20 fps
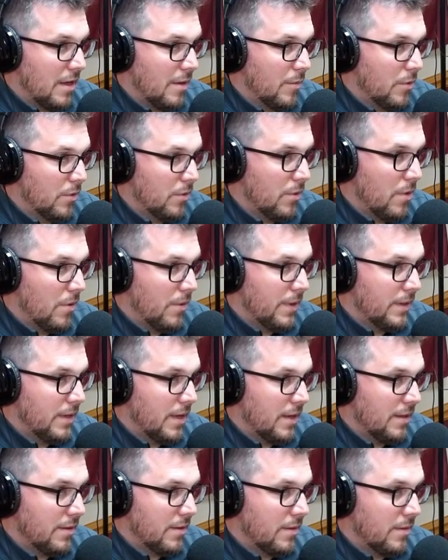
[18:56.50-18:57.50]
who always
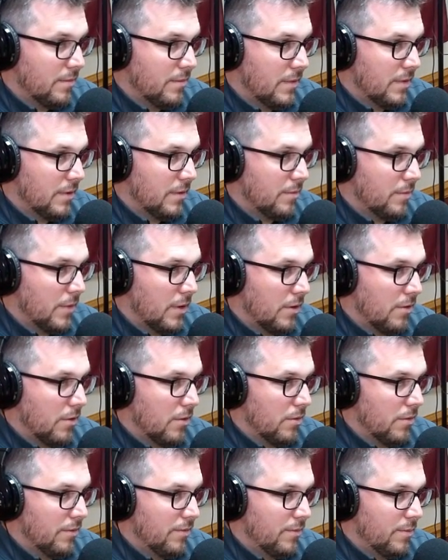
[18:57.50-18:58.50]
has a
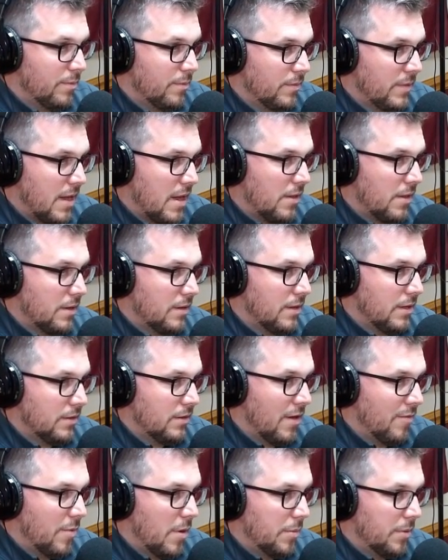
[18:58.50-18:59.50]
crew of talented
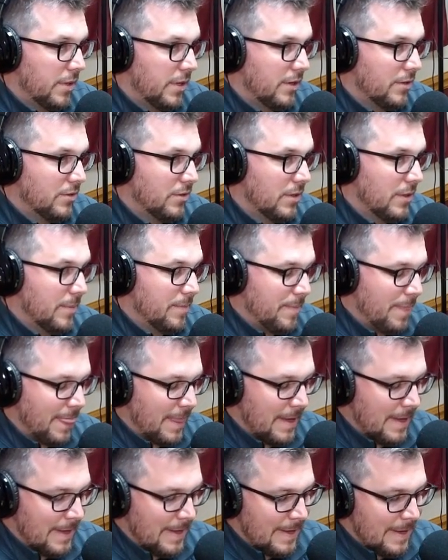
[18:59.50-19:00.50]
softball players. So,
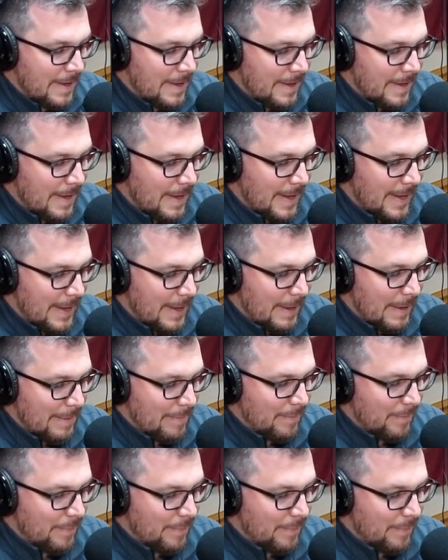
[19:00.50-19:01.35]
I